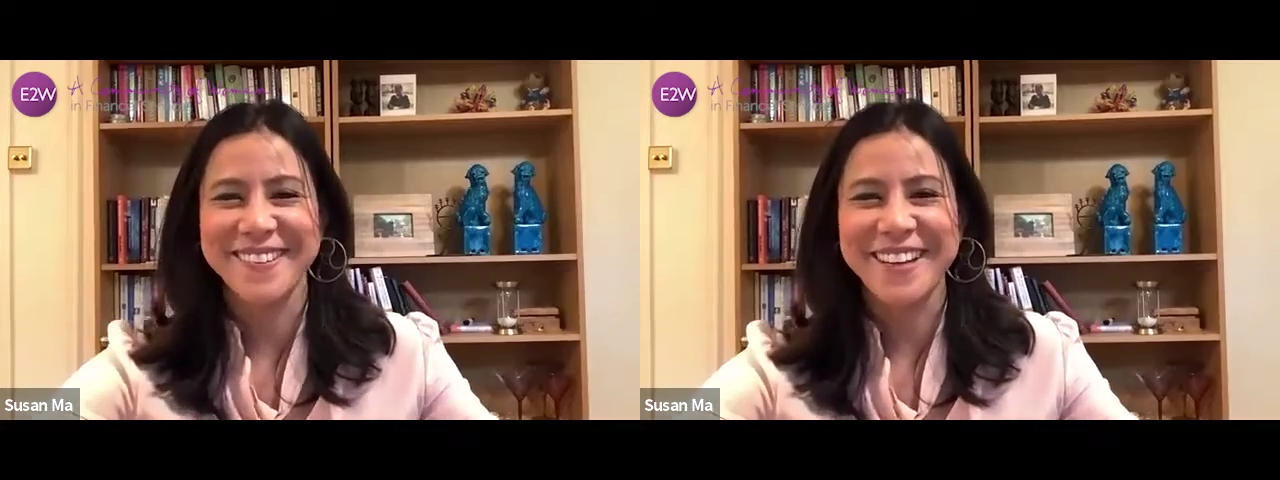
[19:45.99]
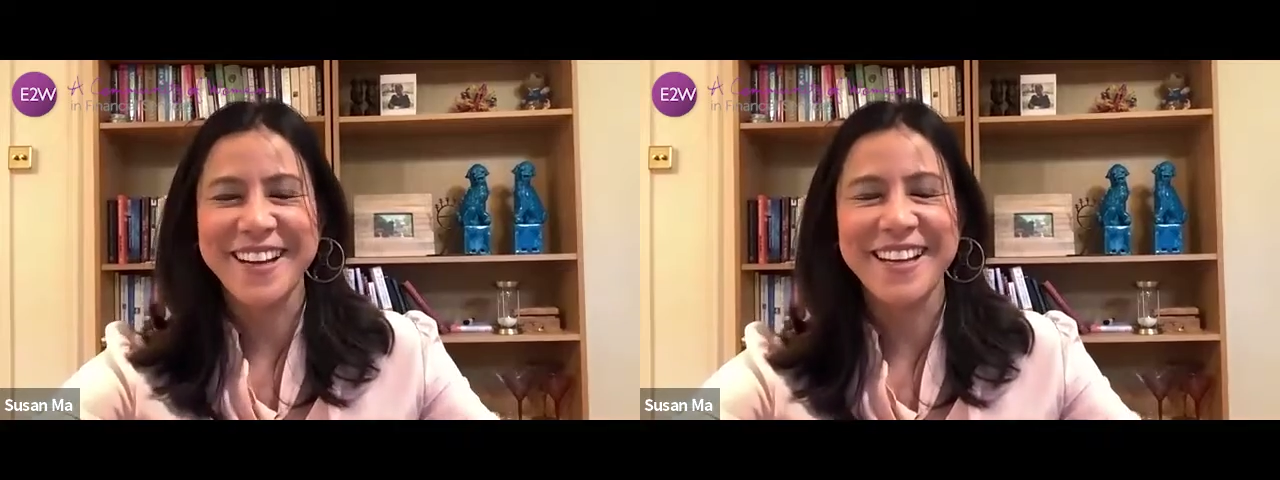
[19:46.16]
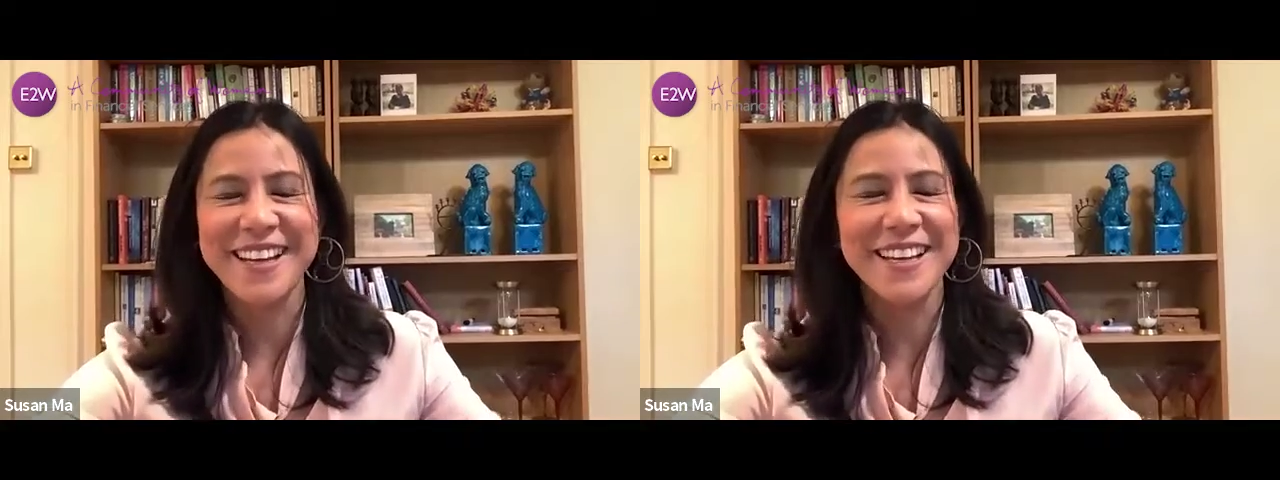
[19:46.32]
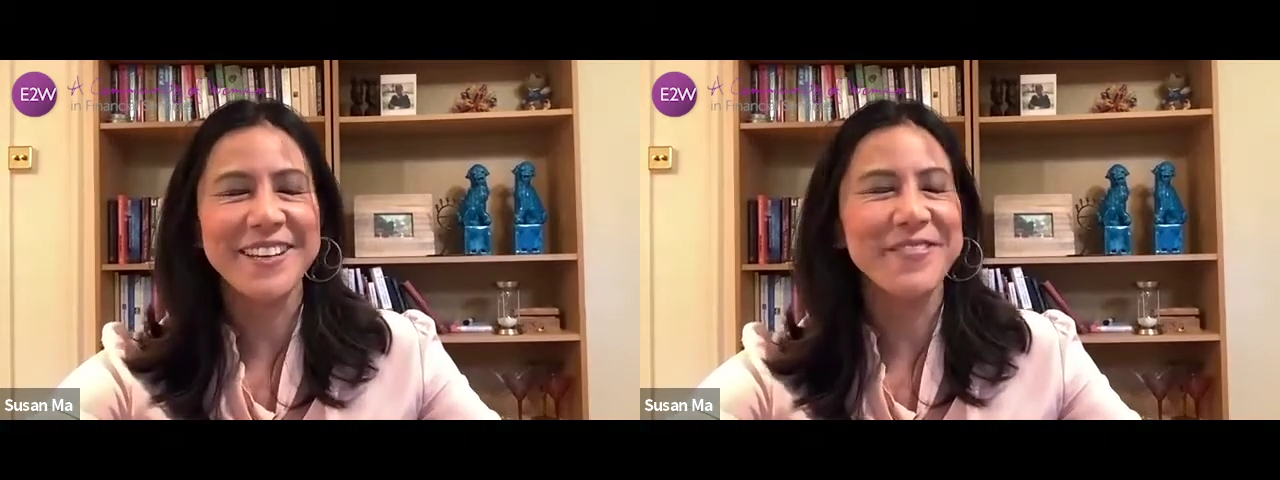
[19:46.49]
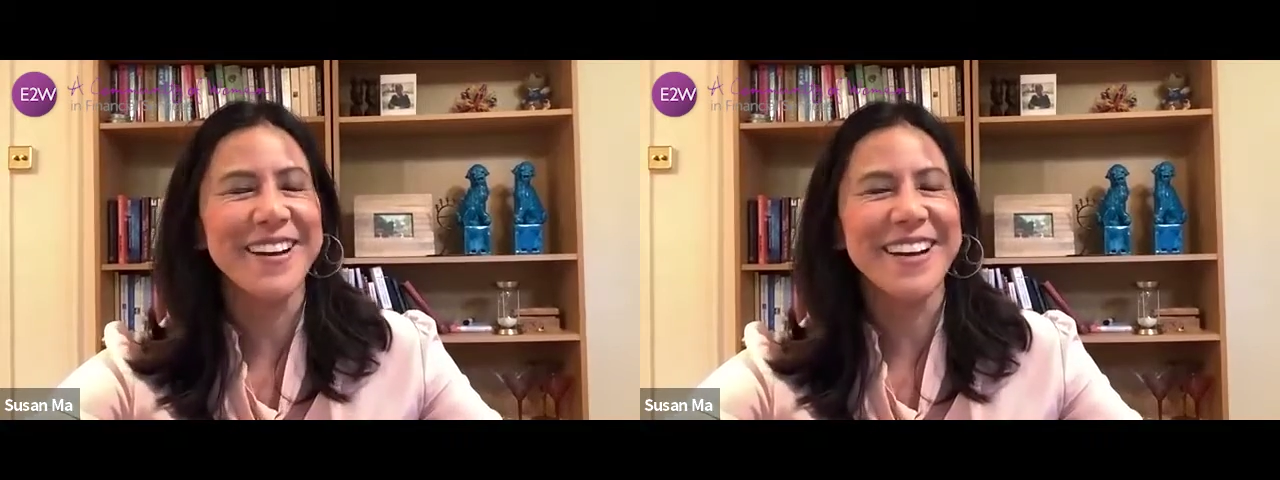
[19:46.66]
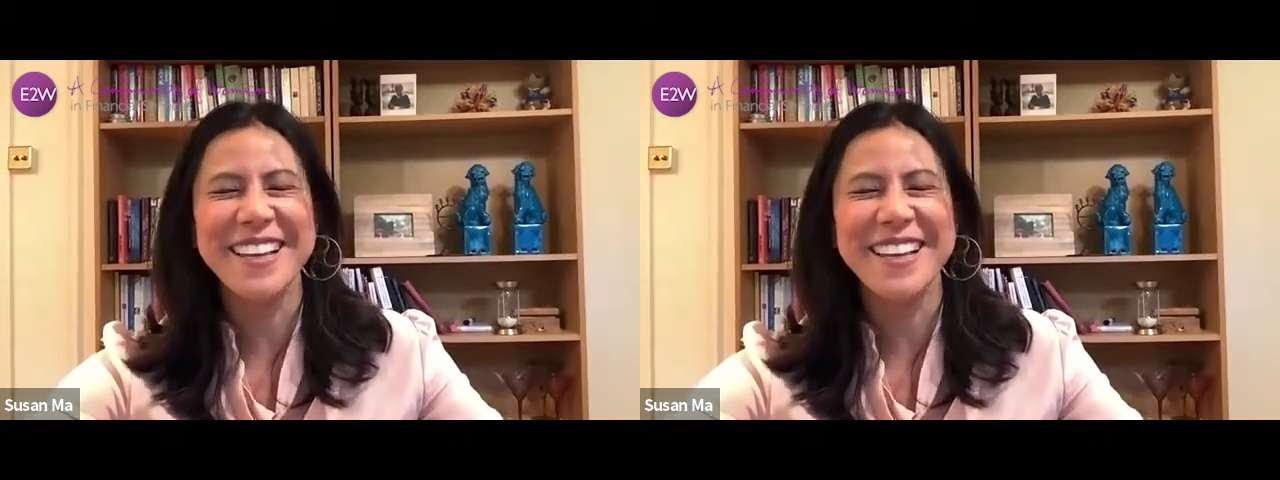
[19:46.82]
All right. I
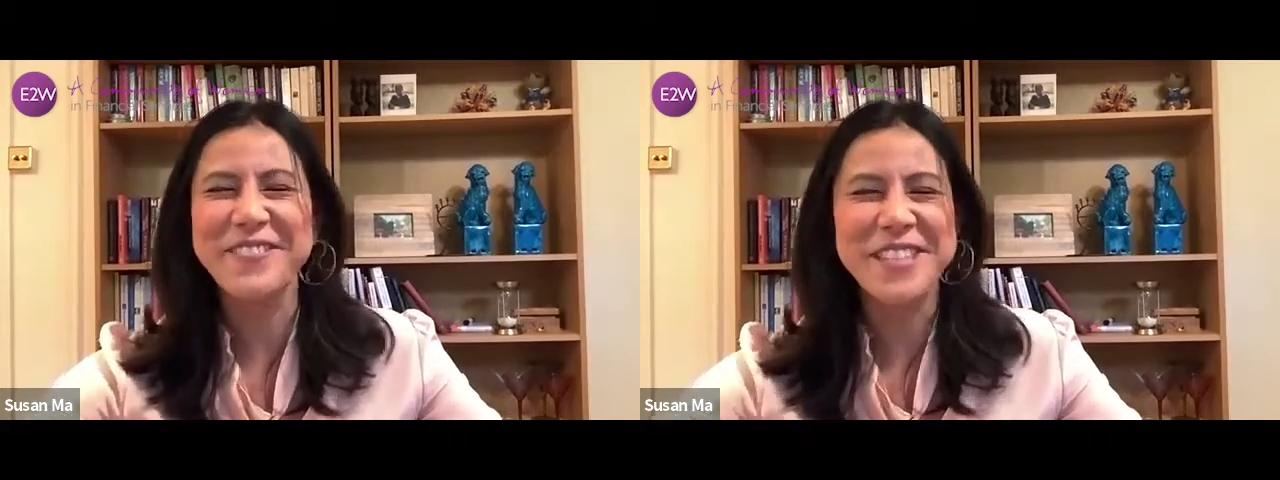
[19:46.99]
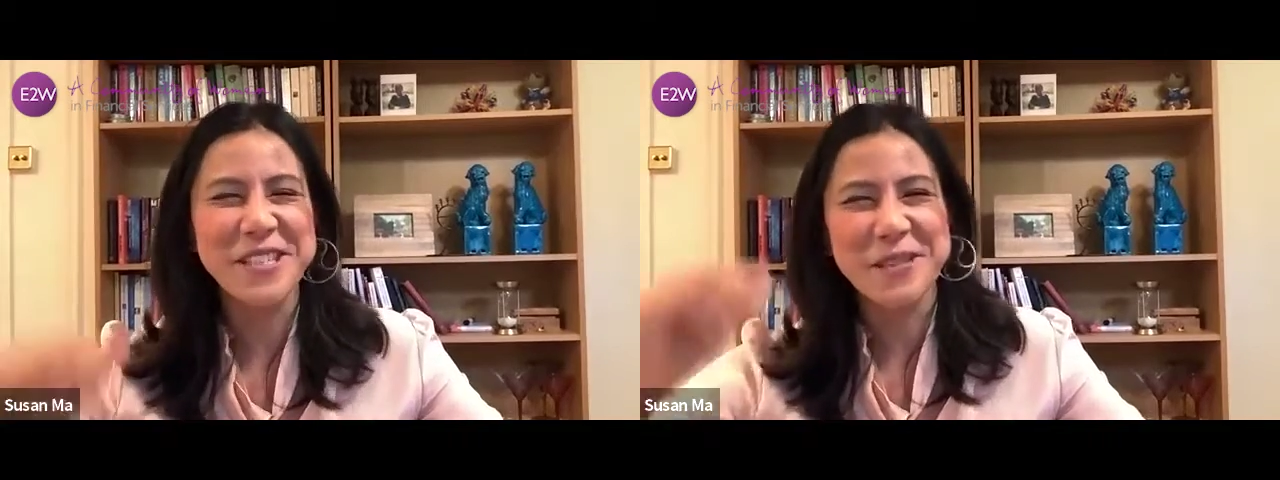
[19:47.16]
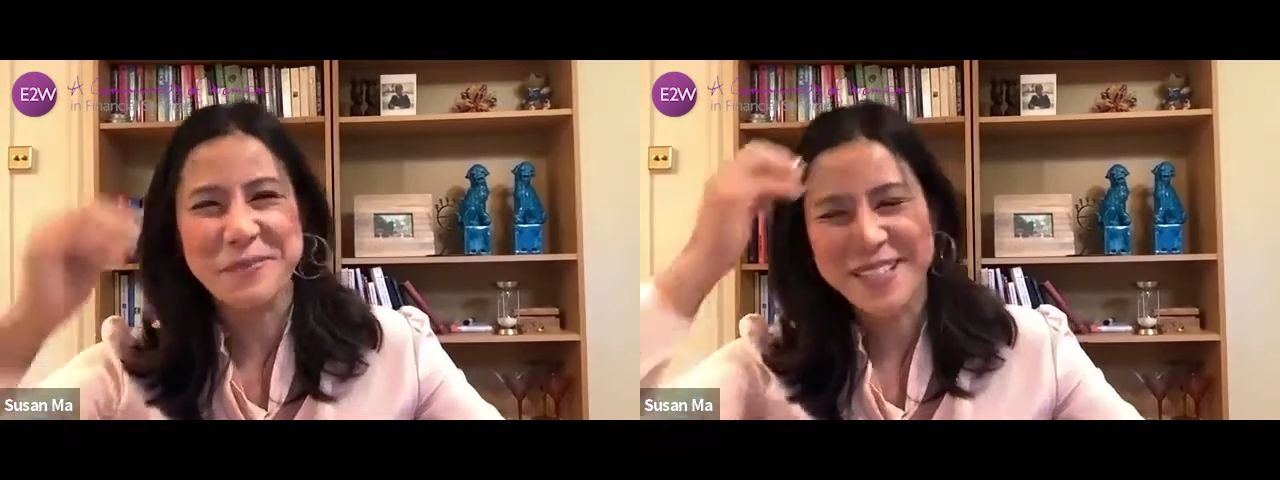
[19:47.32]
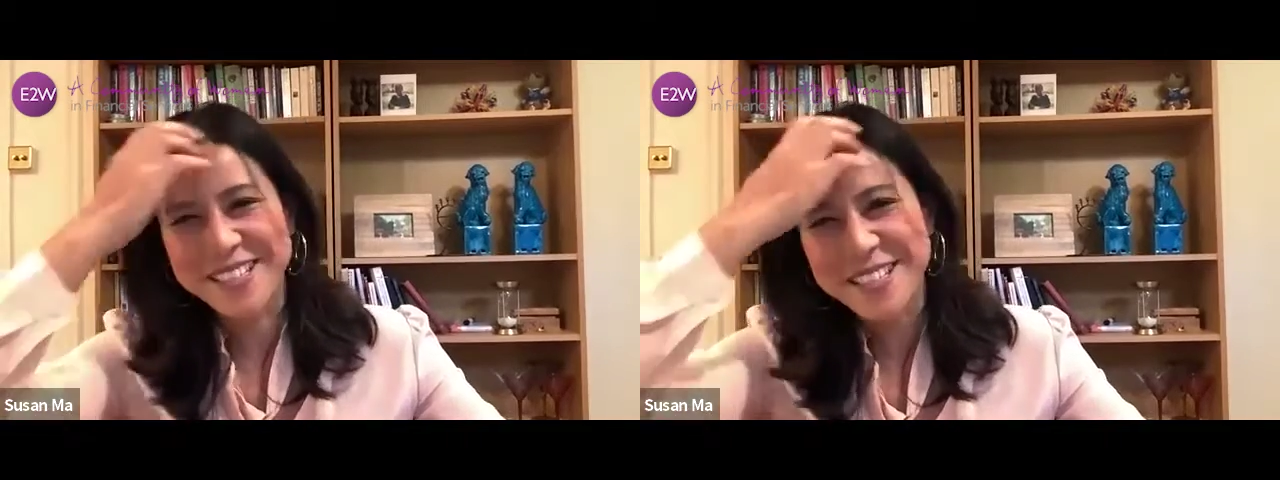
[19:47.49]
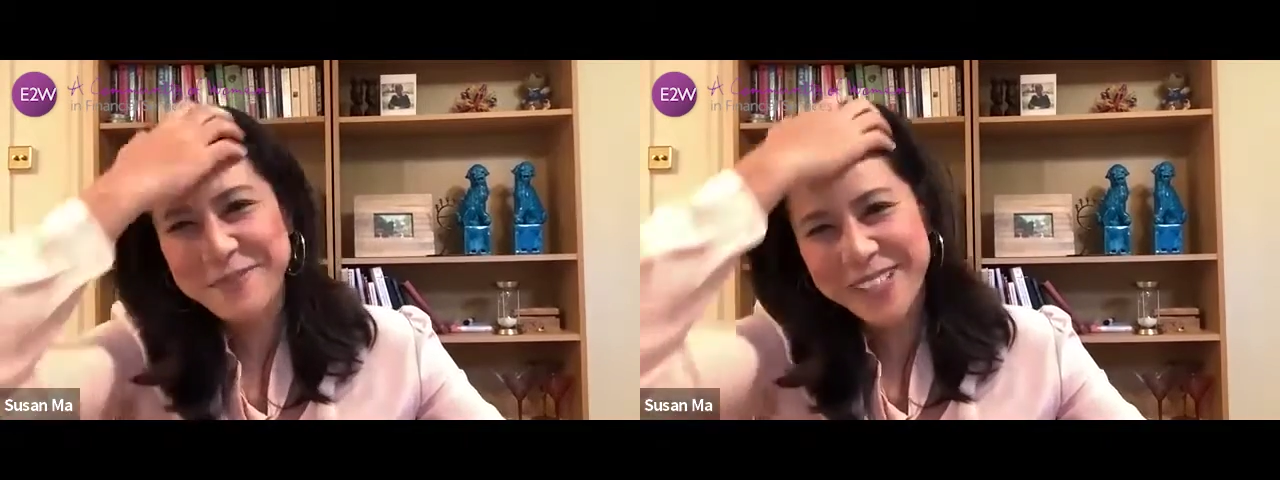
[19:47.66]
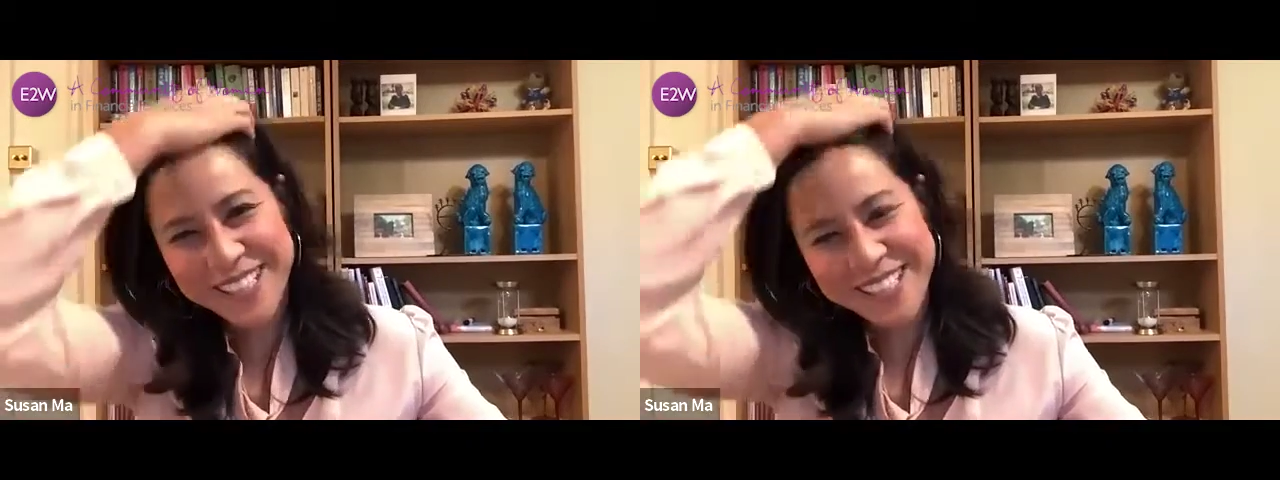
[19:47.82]
love I love this topic
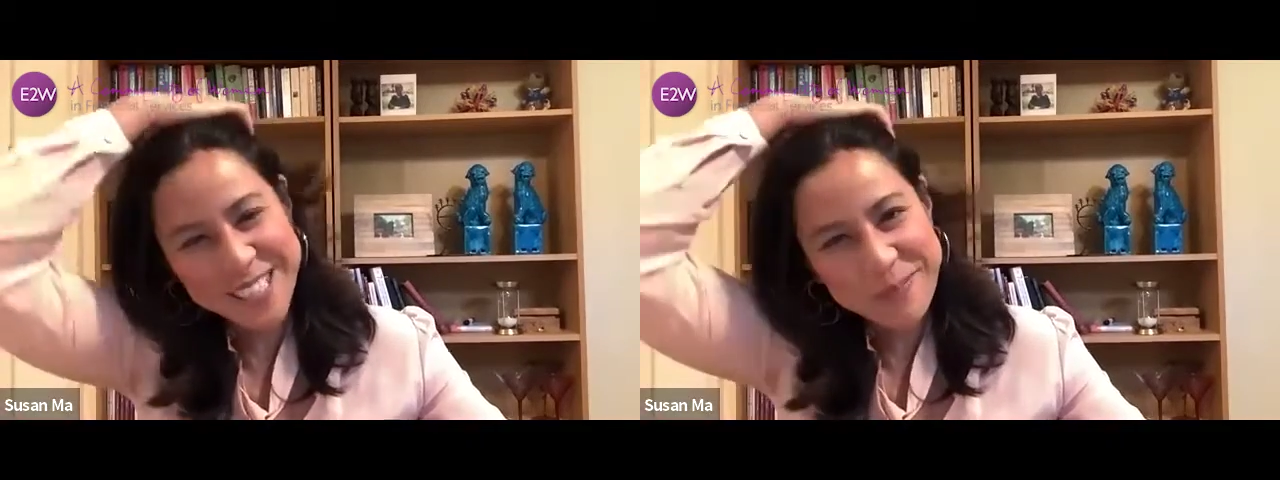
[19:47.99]
so much.